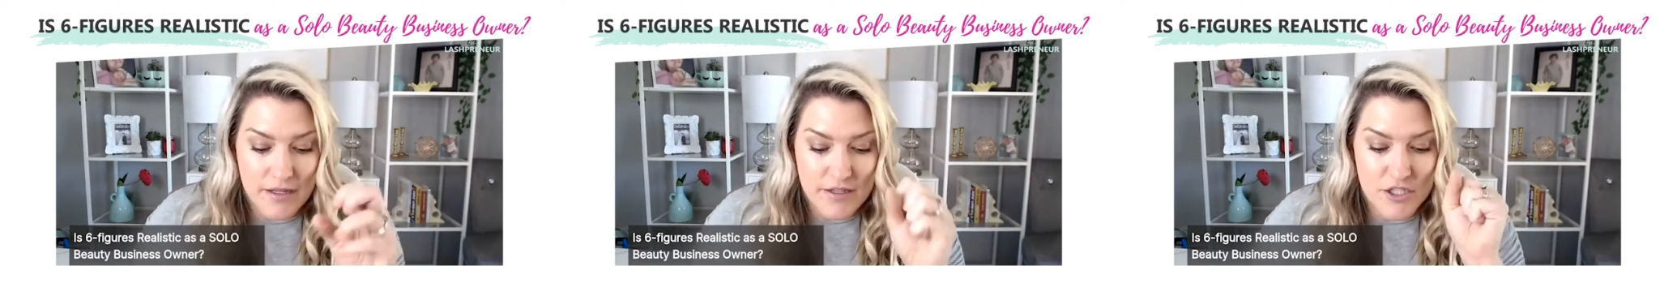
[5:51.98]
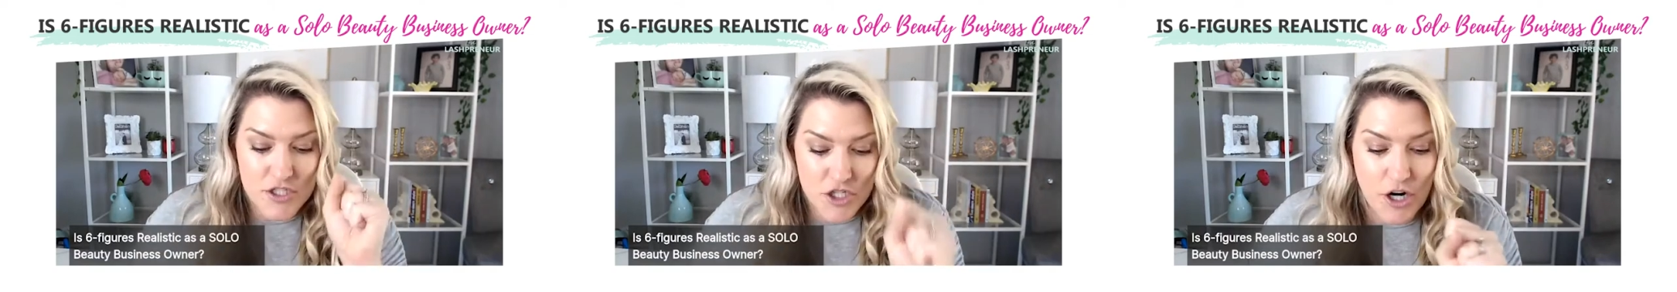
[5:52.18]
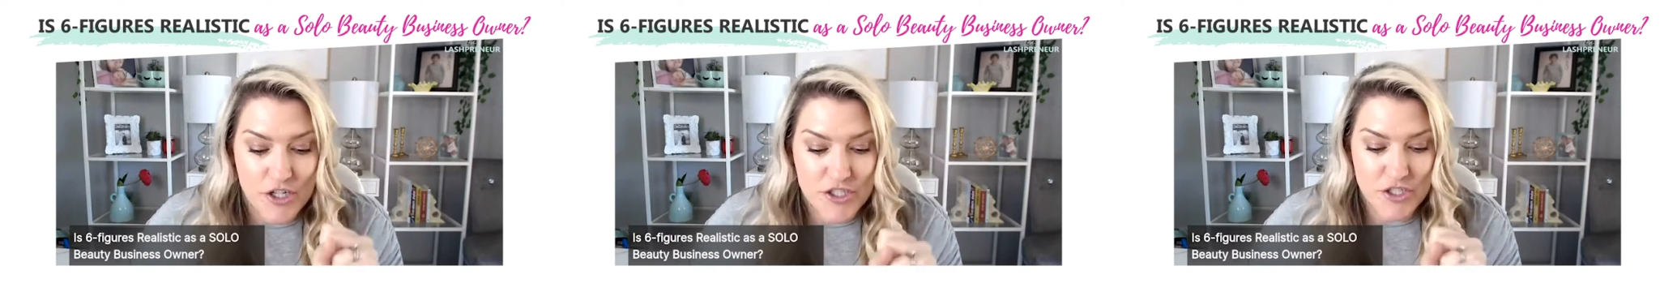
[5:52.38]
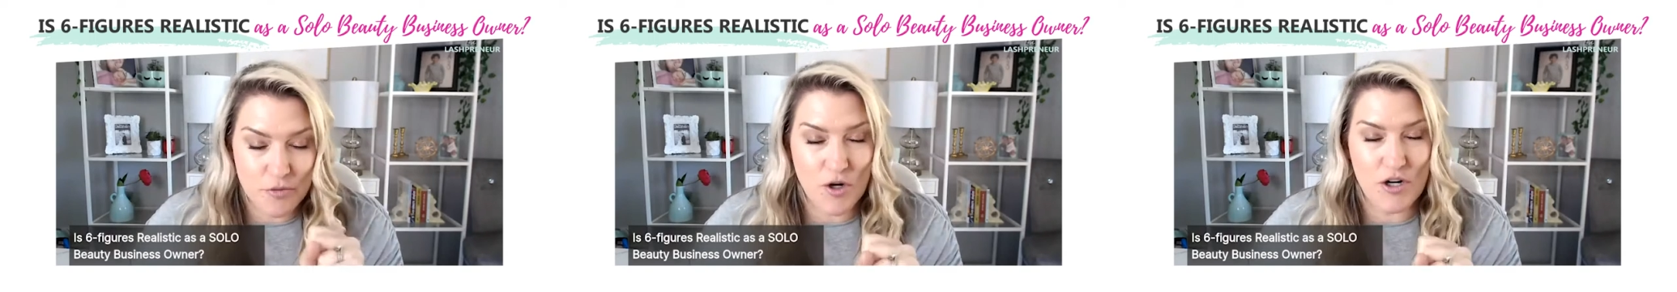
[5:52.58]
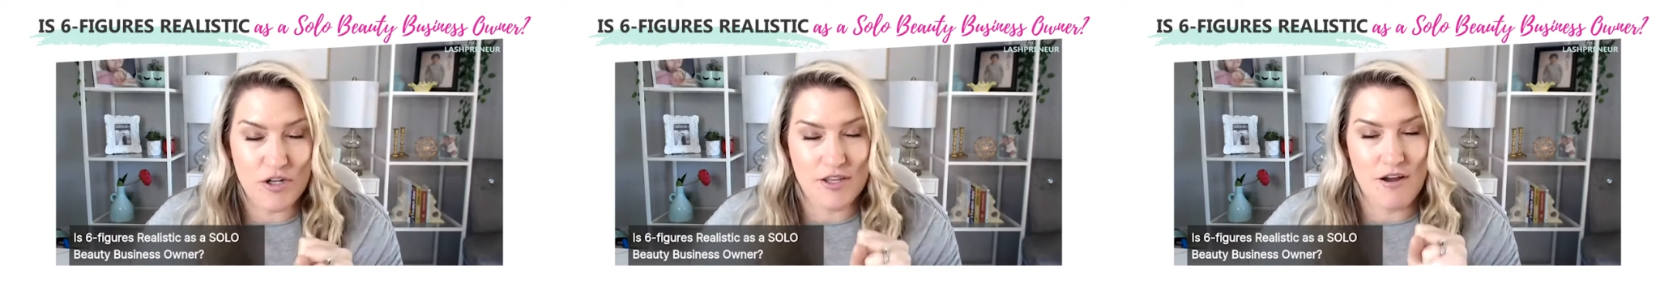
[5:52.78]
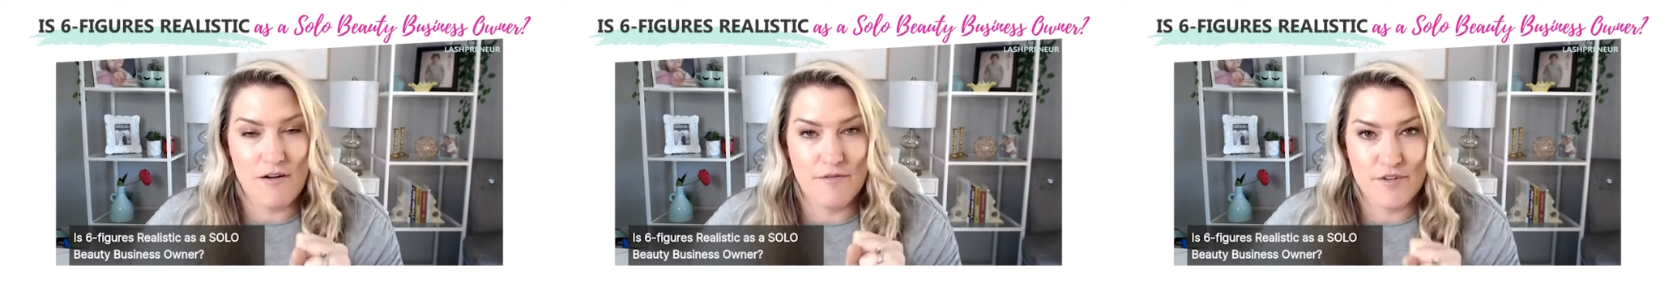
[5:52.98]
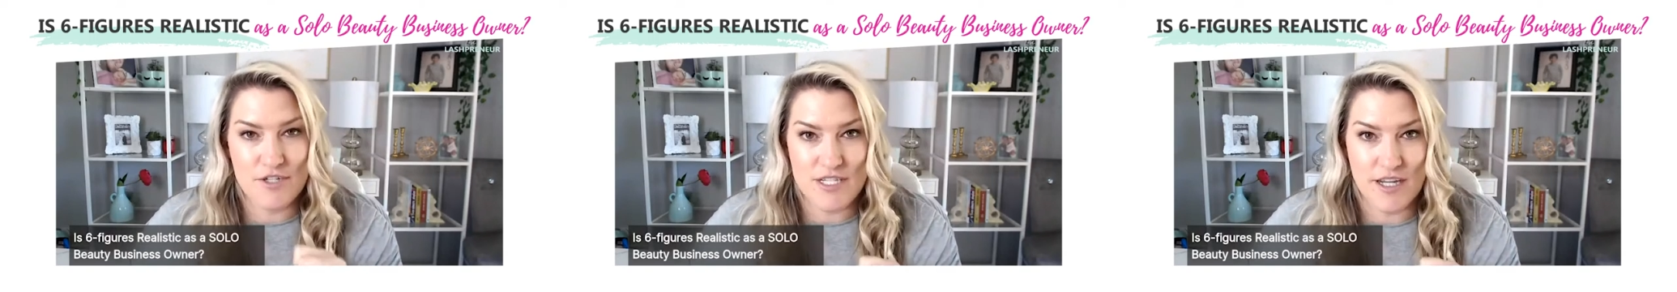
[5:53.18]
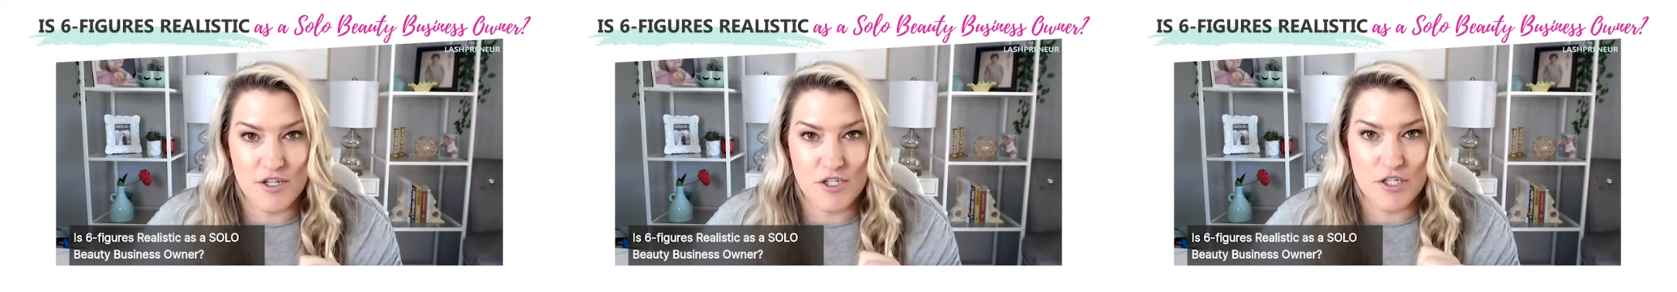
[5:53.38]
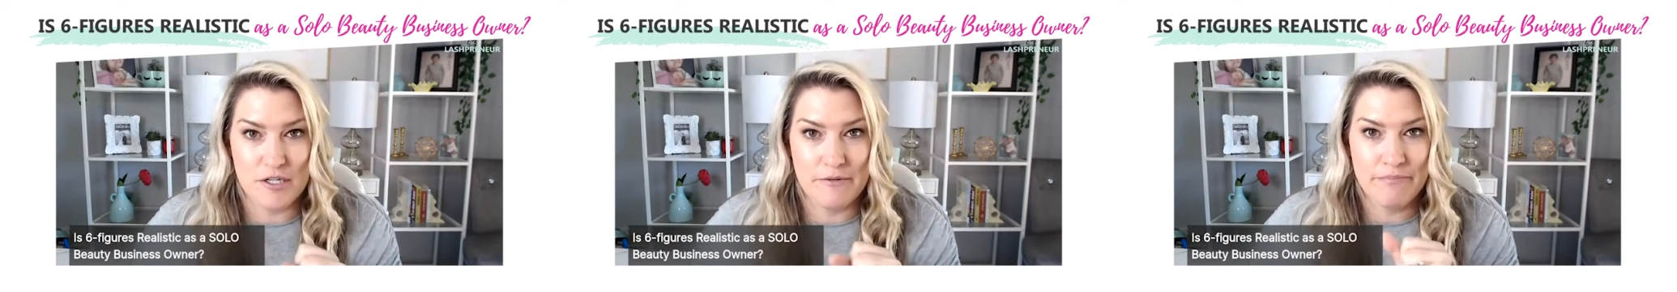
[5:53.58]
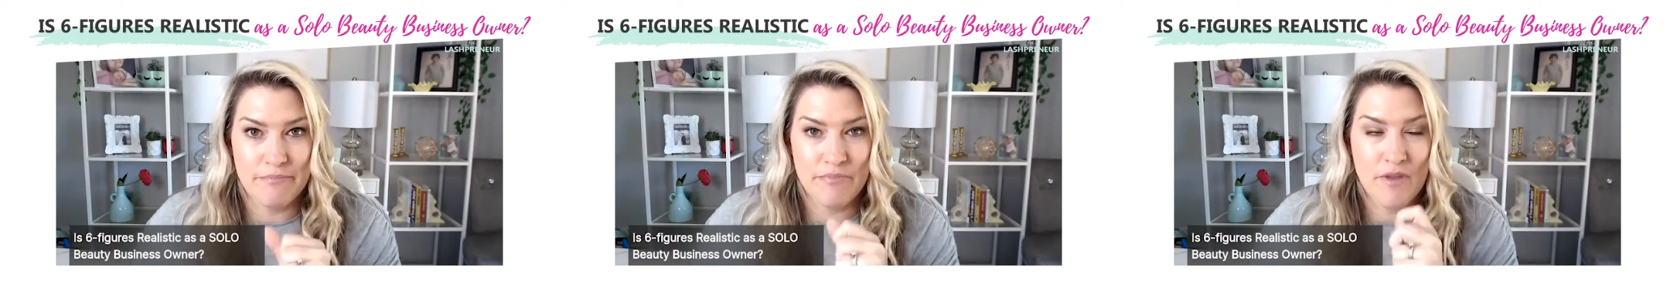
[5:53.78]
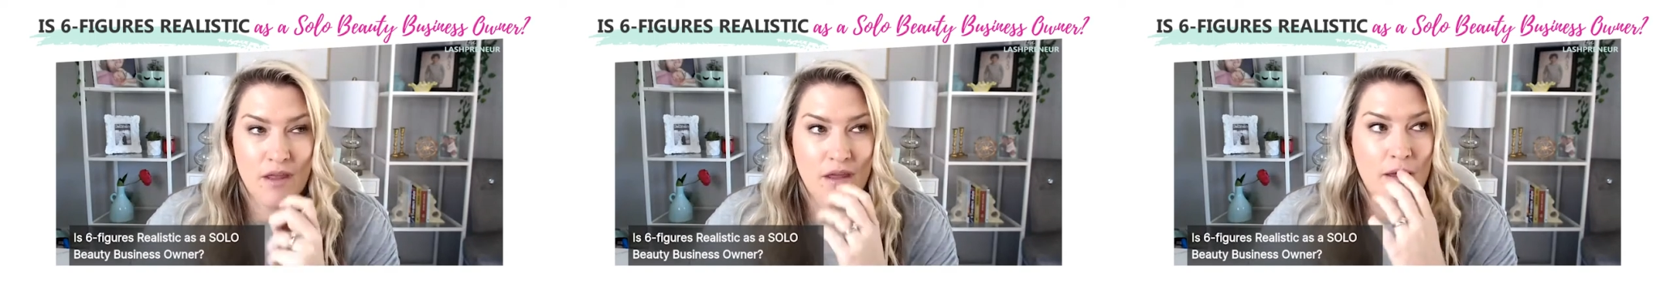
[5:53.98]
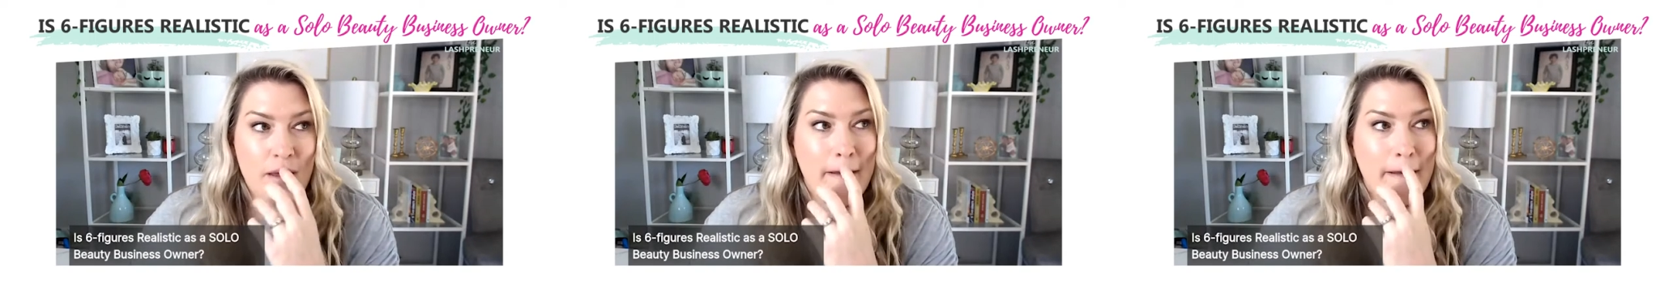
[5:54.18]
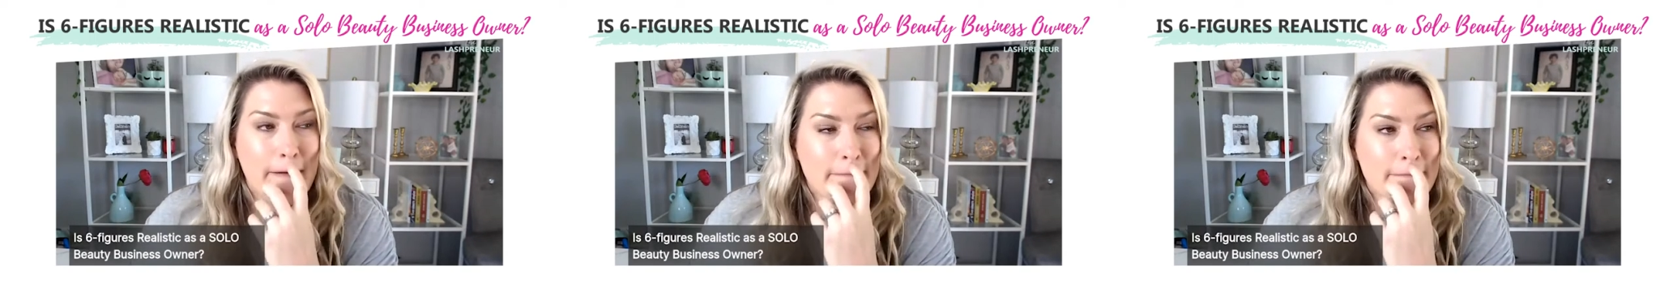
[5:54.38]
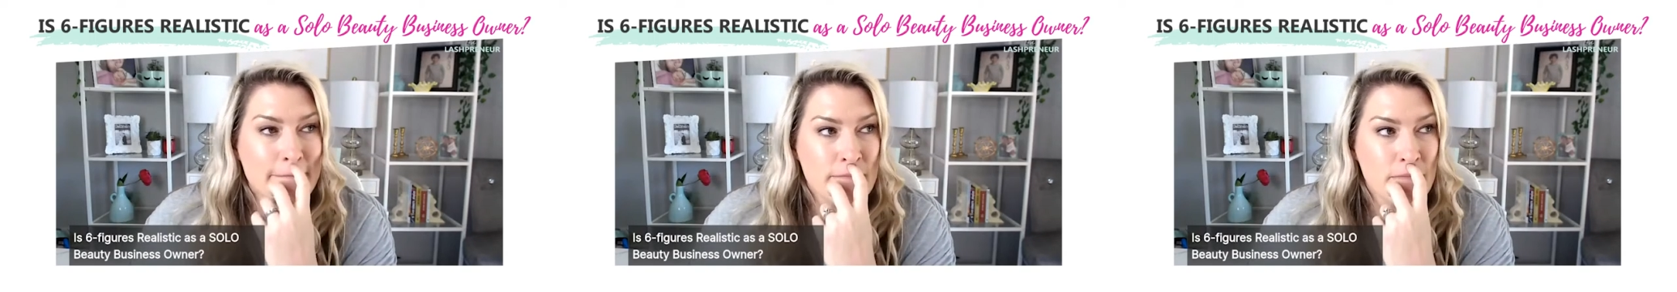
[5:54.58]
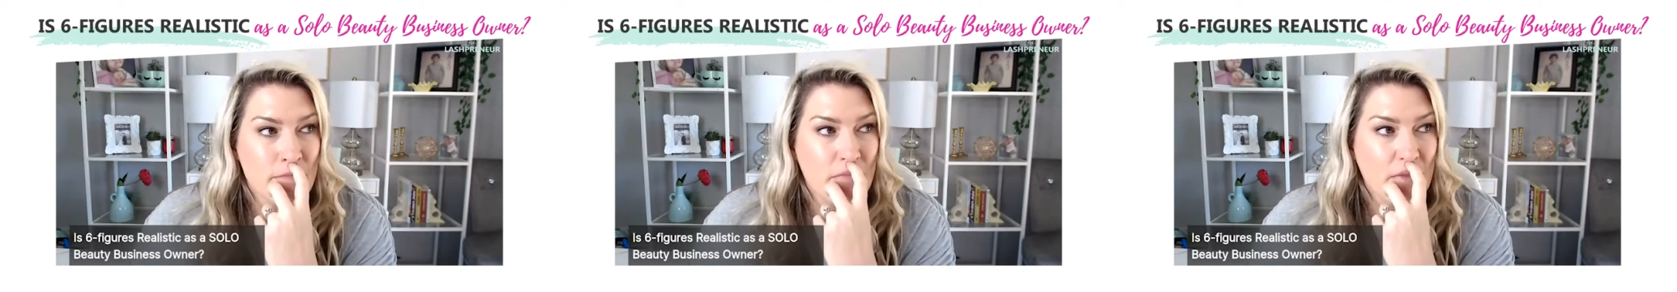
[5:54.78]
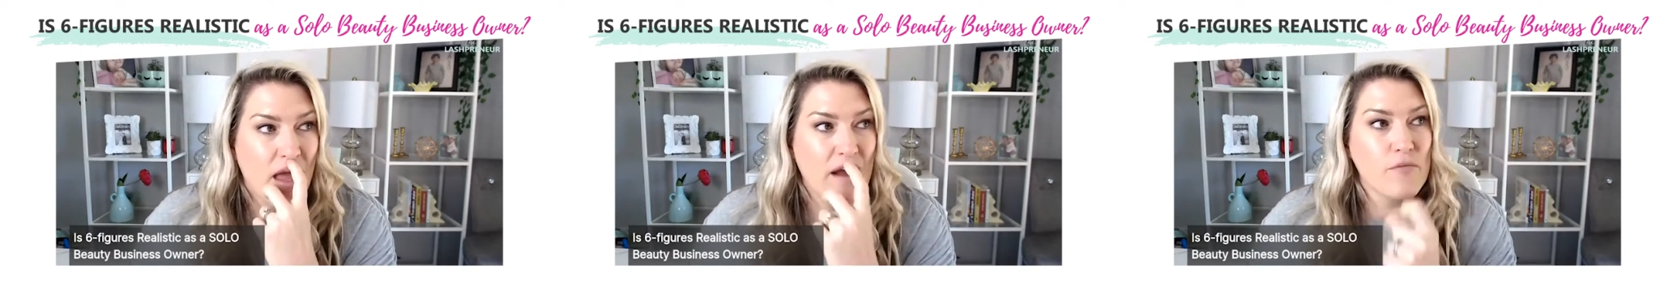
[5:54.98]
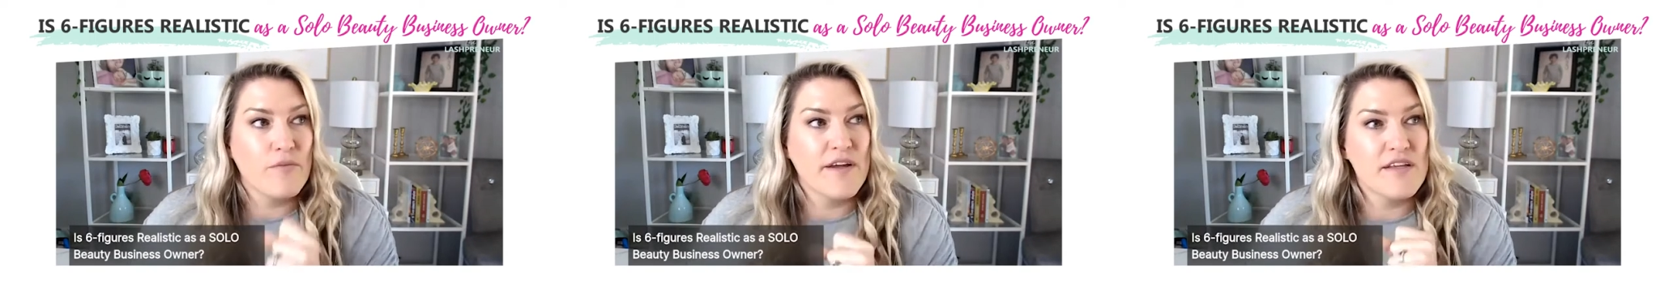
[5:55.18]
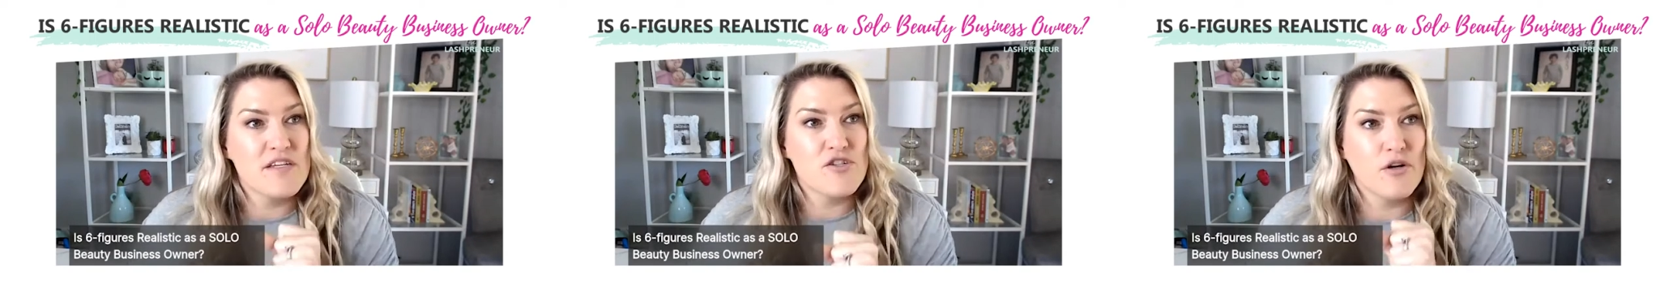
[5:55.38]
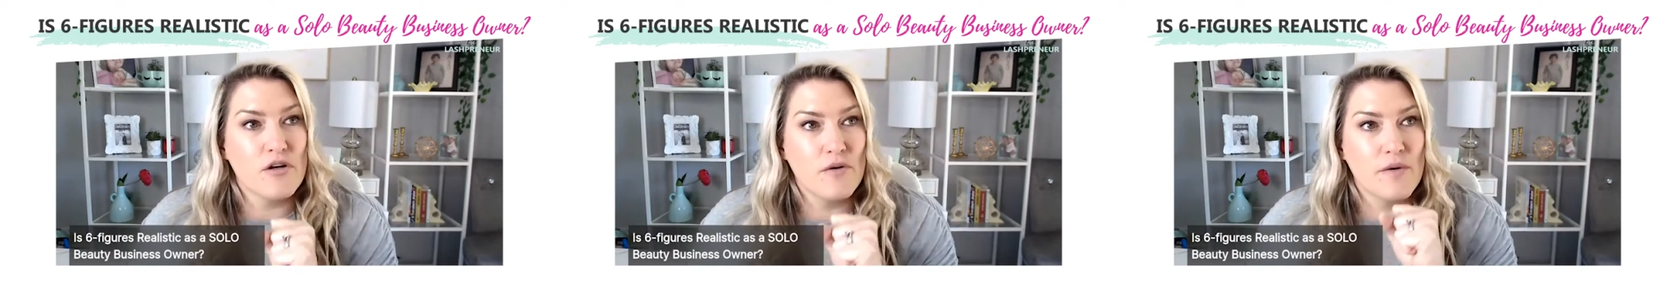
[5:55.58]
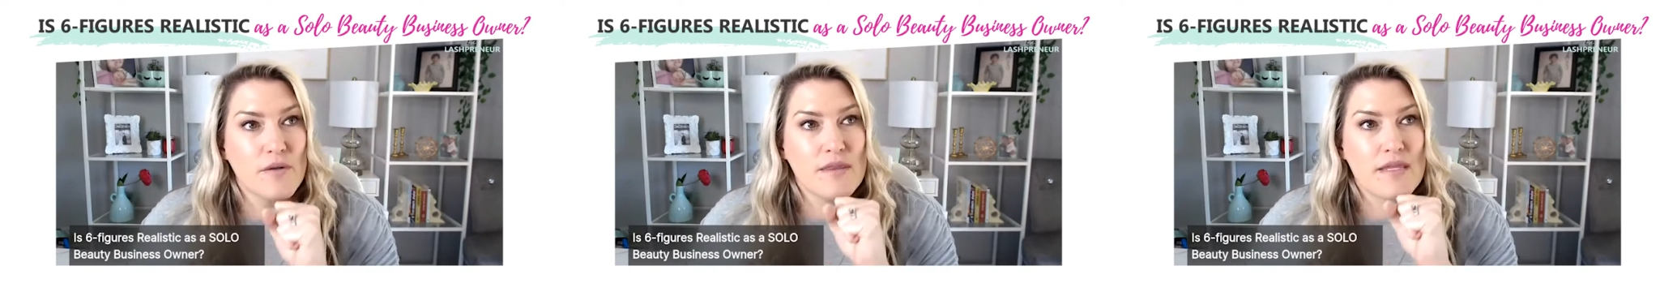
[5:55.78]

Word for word: the charge your worth conversation. I really struggle with